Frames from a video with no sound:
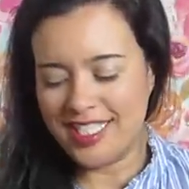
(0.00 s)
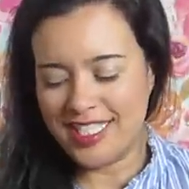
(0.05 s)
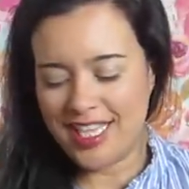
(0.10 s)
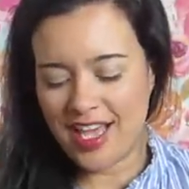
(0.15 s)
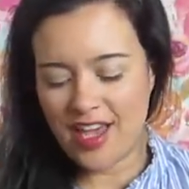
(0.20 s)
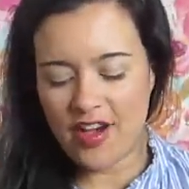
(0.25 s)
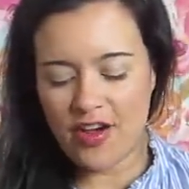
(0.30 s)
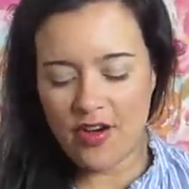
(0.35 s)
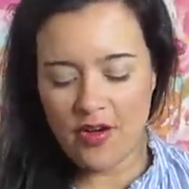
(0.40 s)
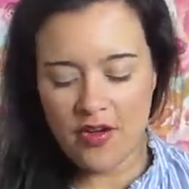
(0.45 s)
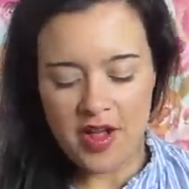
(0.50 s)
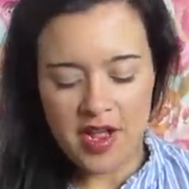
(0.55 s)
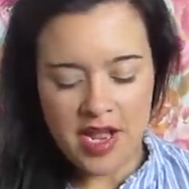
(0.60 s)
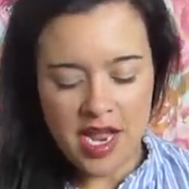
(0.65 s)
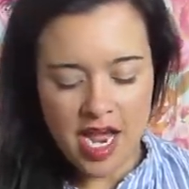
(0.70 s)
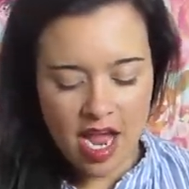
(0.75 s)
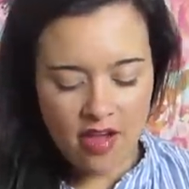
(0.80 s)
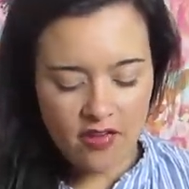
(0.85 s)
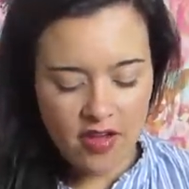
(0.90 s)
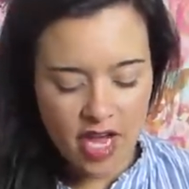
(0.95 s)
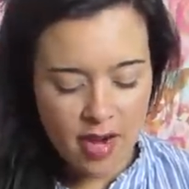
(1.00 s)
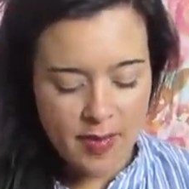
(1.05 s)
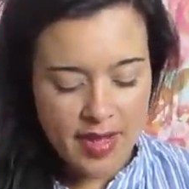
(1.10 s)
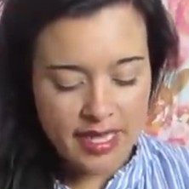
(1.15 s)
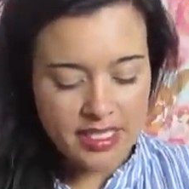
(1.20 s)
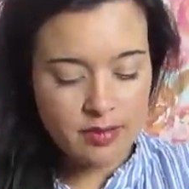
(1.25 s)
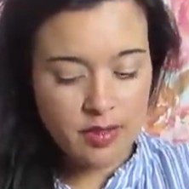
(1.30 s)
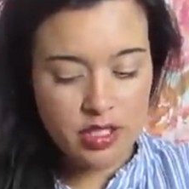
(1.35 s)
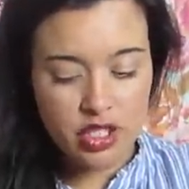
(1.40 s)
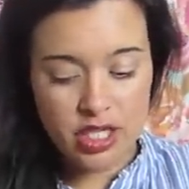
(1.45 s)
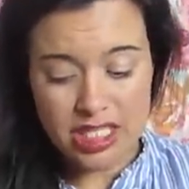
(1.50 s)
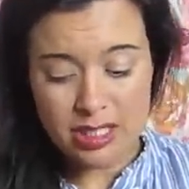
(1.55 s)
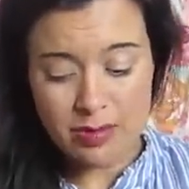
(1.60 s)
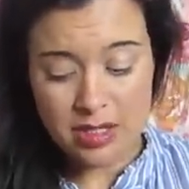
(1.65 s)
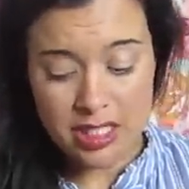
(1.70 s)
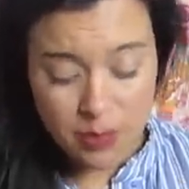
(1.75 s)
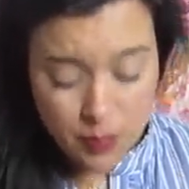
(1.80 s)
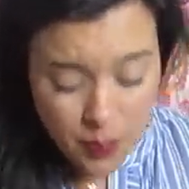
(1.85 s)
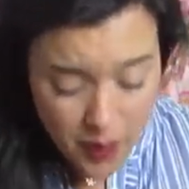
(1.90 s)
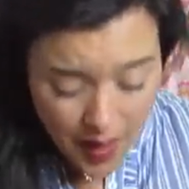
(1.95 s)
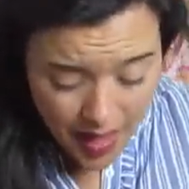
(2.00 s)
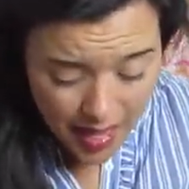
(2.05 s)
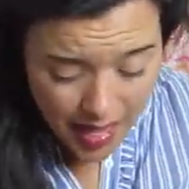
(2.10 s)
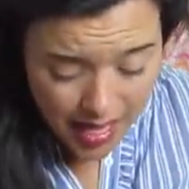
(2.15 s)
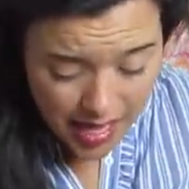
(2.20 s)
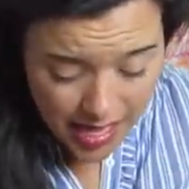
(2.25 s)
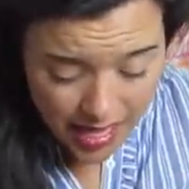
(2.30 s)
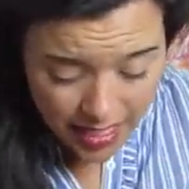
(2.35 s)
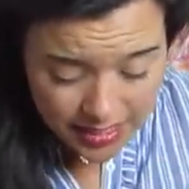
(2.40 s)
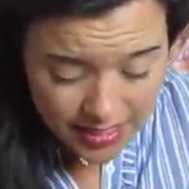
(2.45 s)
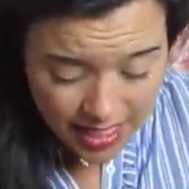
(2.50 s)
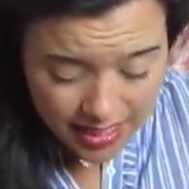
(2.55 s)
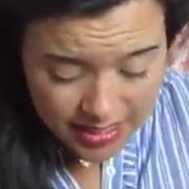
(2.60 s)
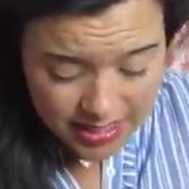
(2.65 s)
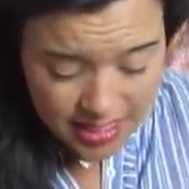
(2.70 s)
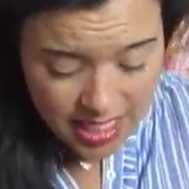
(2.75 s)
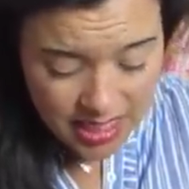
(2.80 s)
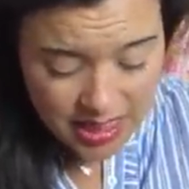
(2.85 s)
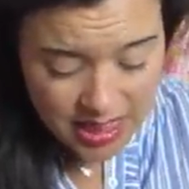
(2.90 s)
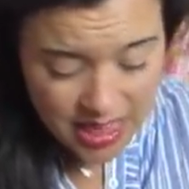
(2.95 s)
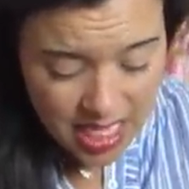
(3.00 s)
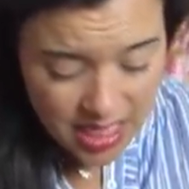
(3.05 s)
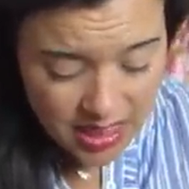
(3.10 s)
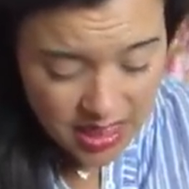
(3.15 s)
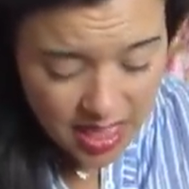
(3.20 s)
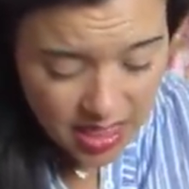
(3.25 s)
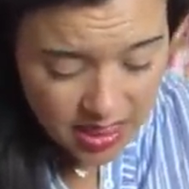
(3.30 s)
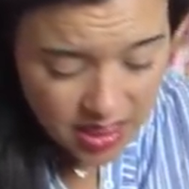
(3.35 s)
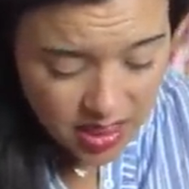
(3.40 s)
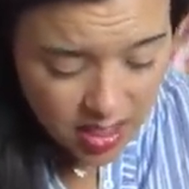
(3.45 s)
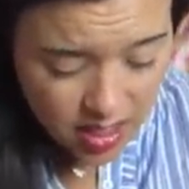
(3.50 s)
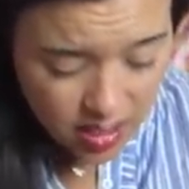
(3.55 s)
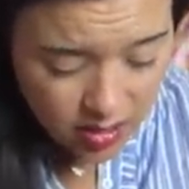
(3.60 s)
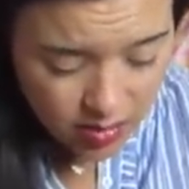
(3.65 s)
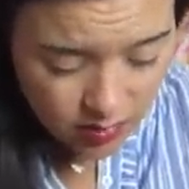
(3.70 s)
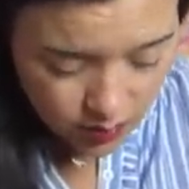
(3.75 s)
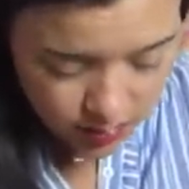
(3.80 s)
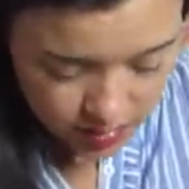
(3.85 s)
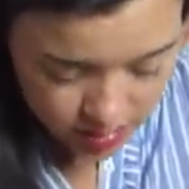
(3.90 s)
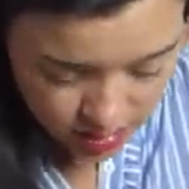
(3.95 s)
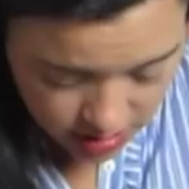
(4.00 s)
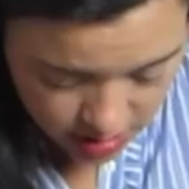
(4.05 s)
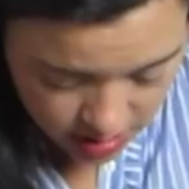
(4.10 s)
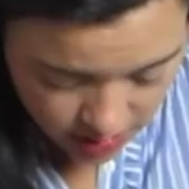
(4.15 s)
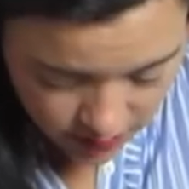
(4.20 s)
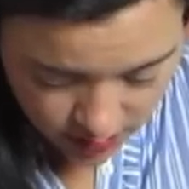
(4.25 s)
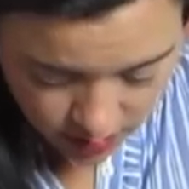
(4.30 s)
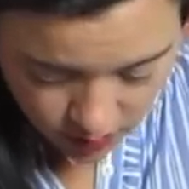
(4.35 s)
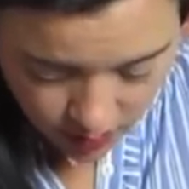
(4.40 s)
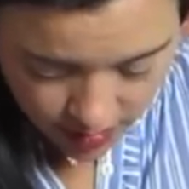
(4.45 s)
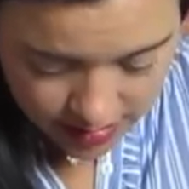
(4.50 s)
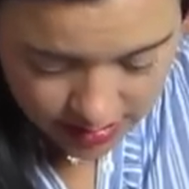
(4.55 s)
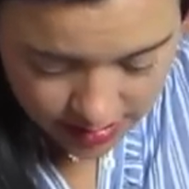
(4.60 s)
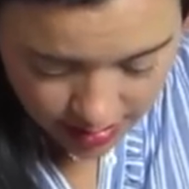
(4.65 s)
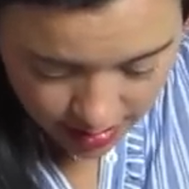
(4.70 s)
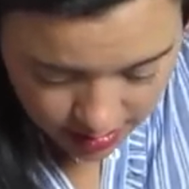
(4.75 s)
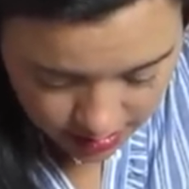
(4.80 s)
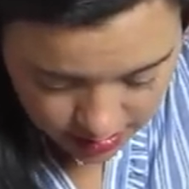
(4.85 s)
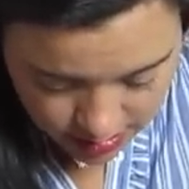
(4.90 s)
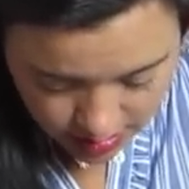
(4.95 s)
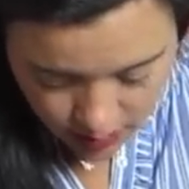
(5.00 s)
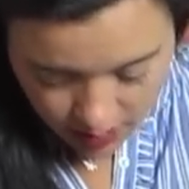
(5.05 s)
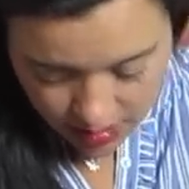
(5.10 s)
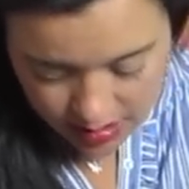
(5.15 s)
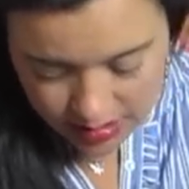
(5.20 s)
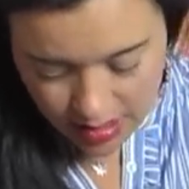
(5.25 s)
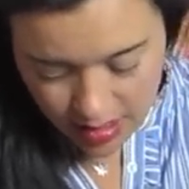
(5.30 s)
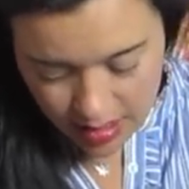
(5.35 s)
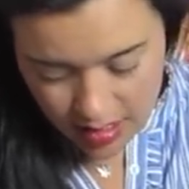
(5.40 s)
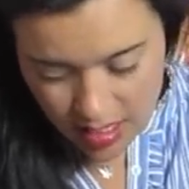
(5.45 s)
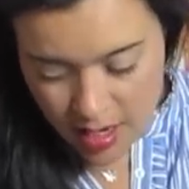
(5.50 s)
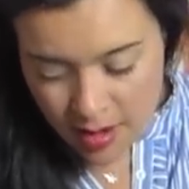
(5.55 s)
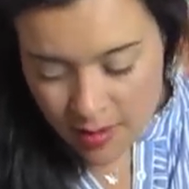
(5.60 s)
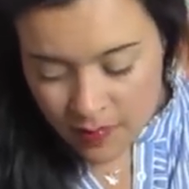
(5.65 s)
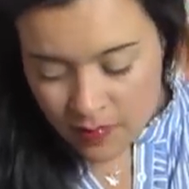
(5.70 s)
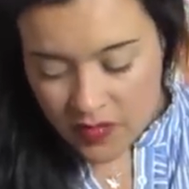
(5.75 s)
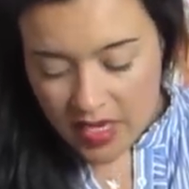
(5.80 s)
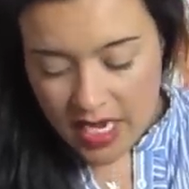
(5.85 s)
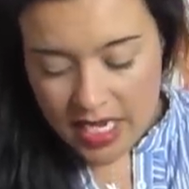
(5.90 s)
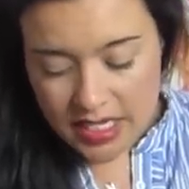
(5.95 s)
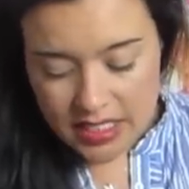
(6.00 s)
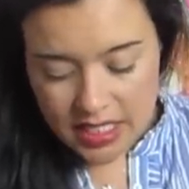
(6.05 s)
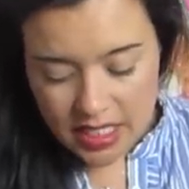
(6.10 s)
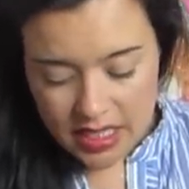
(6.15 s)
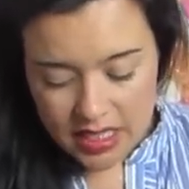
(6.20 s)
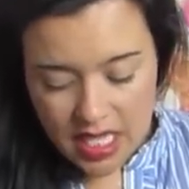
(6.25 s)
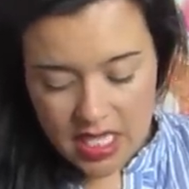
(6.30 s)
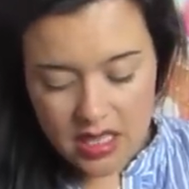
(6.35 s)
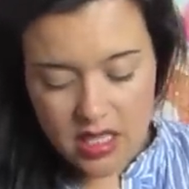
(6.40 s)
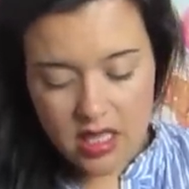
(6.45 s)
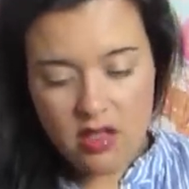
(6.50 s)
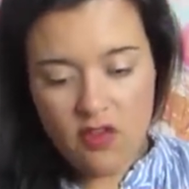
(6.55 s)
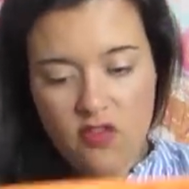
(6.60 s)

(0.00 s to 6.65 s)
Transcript: So I've got to make some adjustments, but I did think that which is even the right side, this is the right side. I did think that